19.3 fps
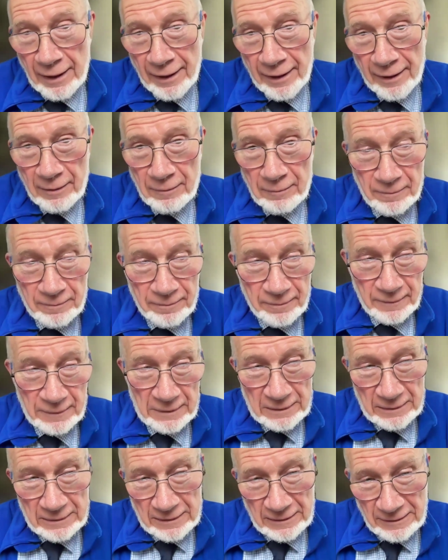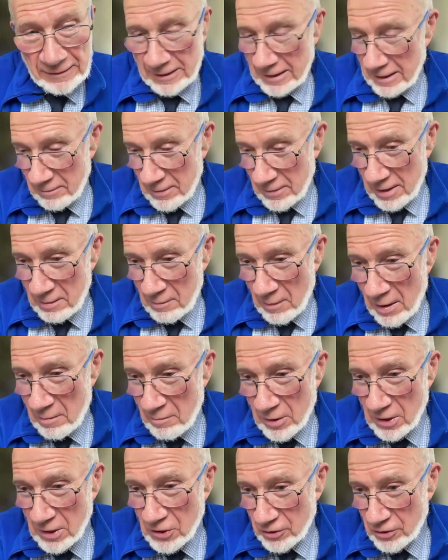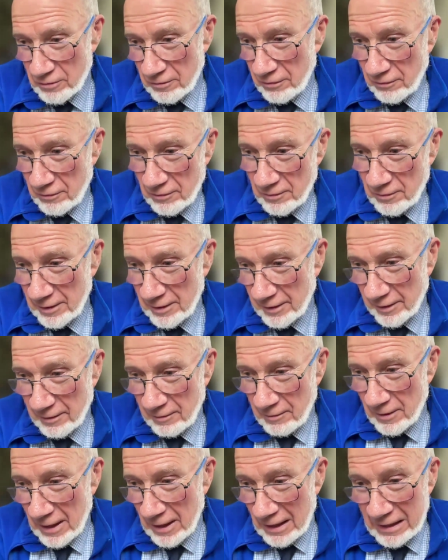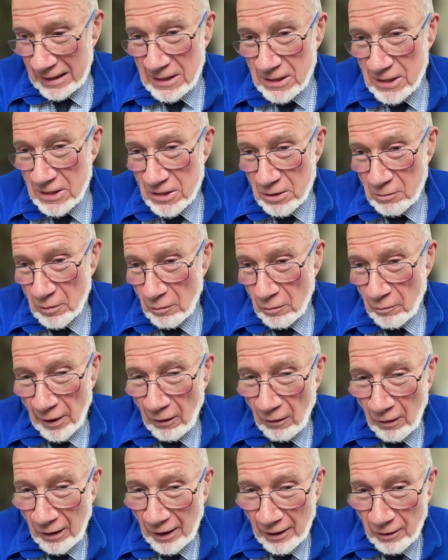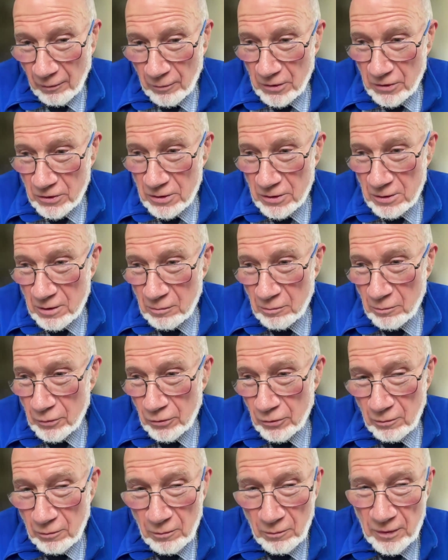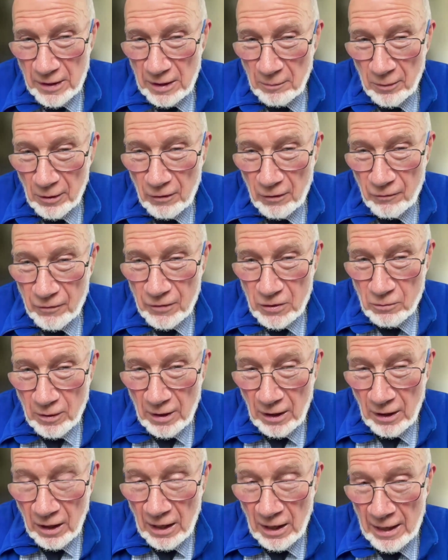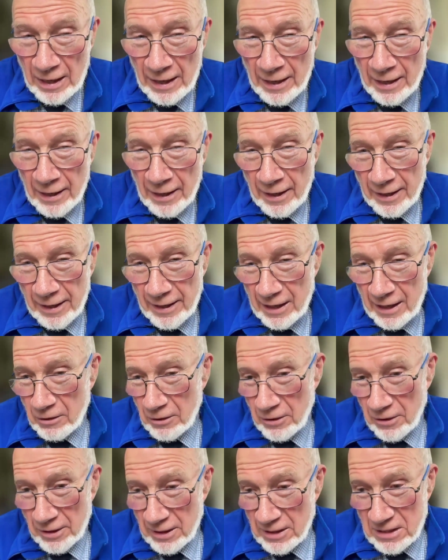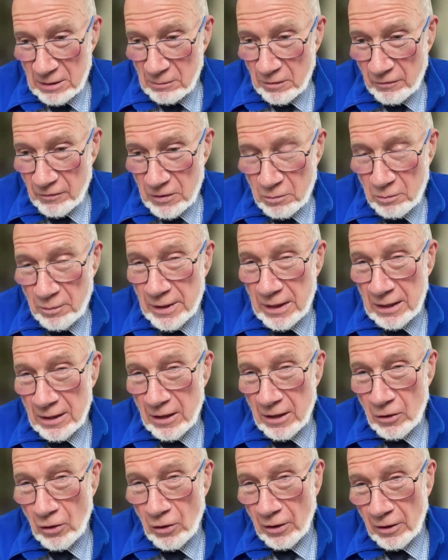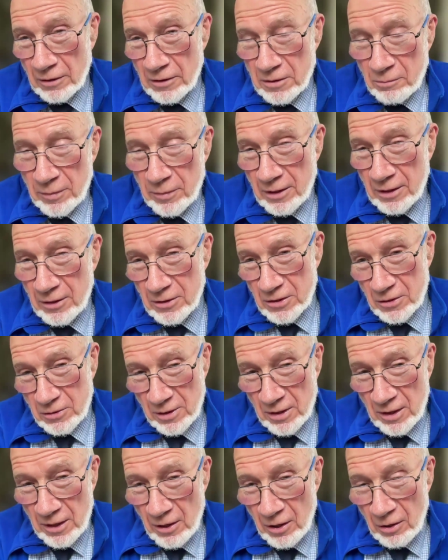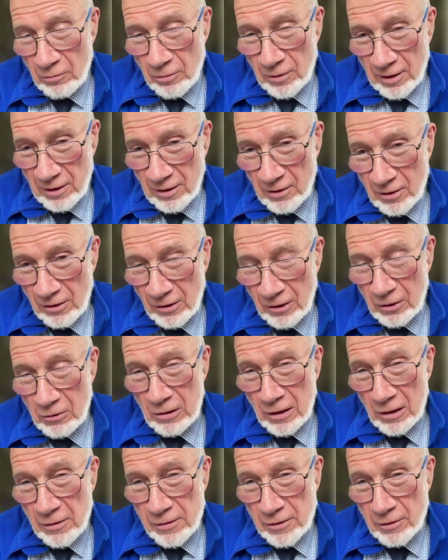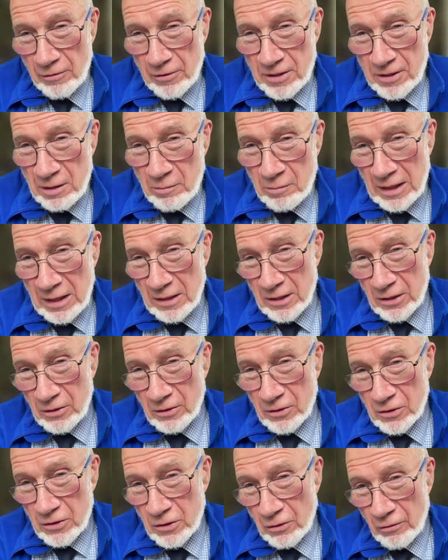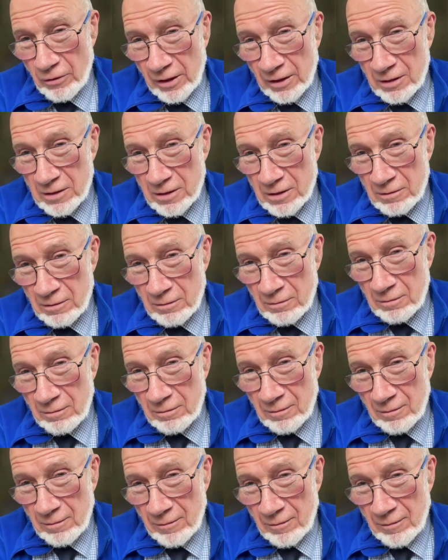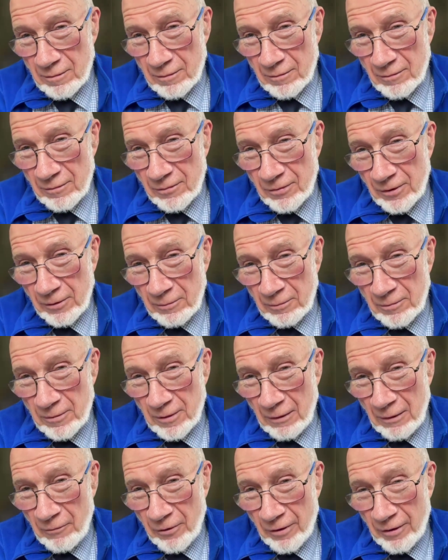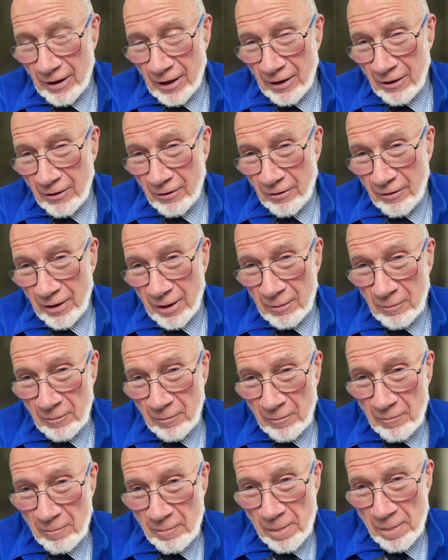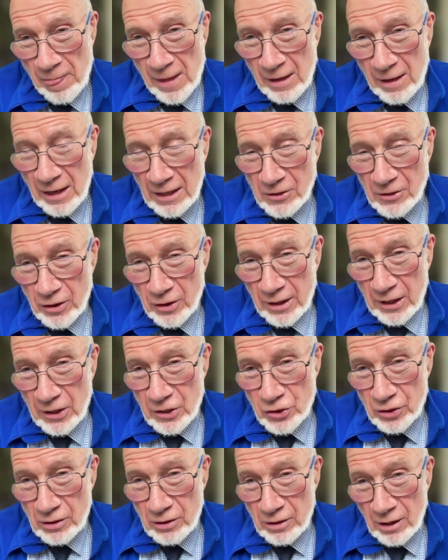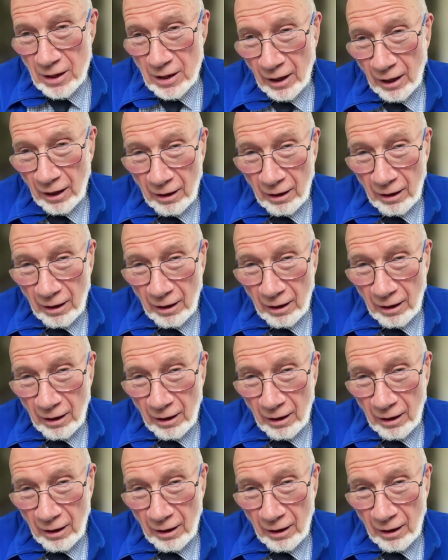The image of elitism about languages can put people off as well. In our day, some of us beat the odds because we got local authority maintenance grants for our education,